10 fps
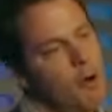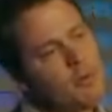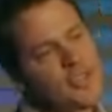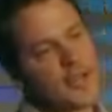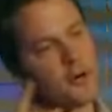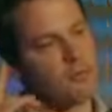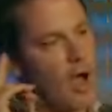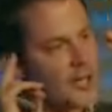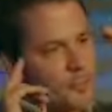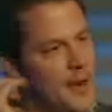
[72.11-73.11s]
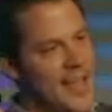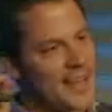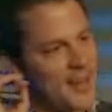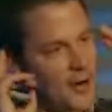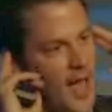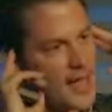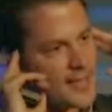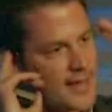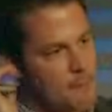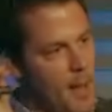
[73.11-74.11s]
I wasn't in a rush, but out of
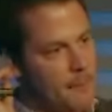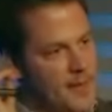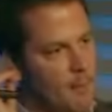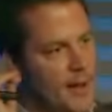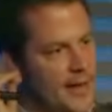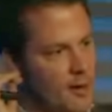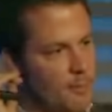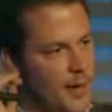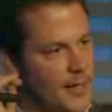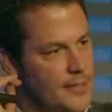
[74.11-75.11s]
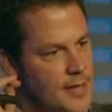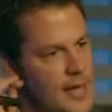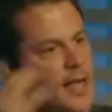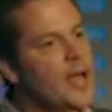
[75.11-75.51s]
curiosity, I popped out my earbuds.